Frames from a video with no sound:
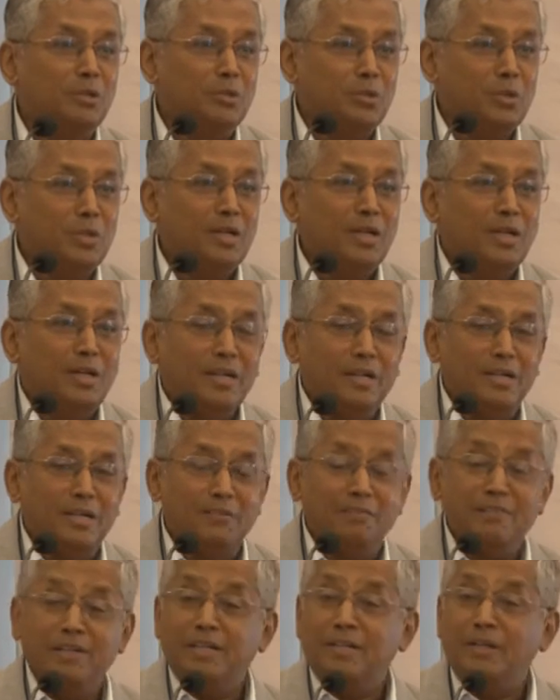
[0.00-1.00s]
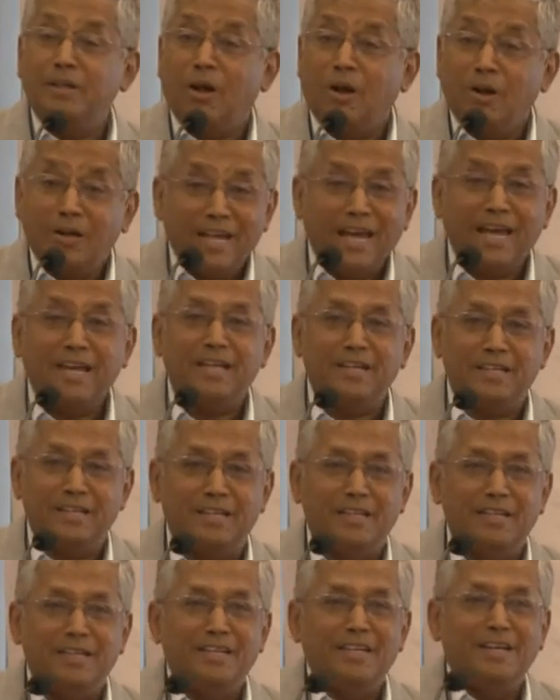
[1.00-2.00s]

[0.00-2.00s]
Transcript: to even not agree,